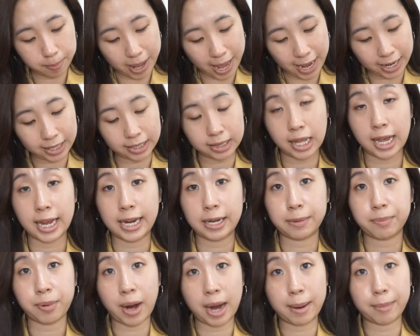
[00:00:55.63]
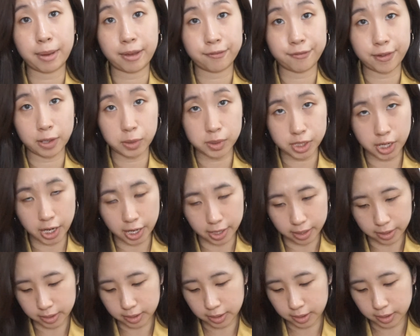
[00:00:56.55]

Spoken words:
Backlight priming filter.